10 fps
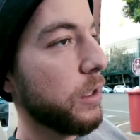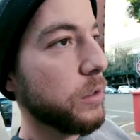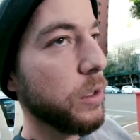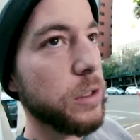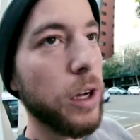
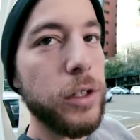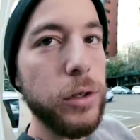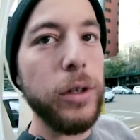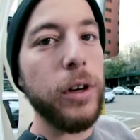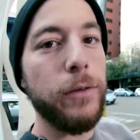So it's got
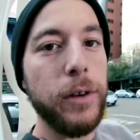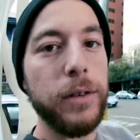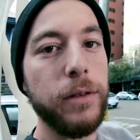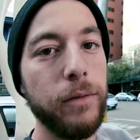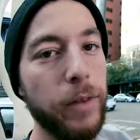two
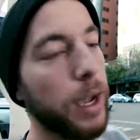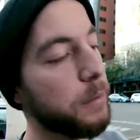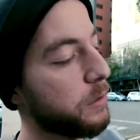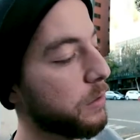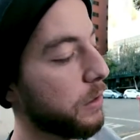different
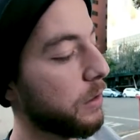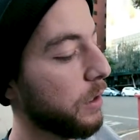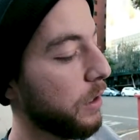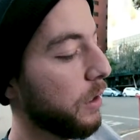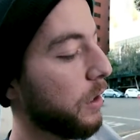vibes to
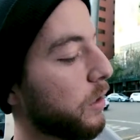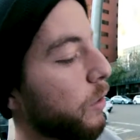it.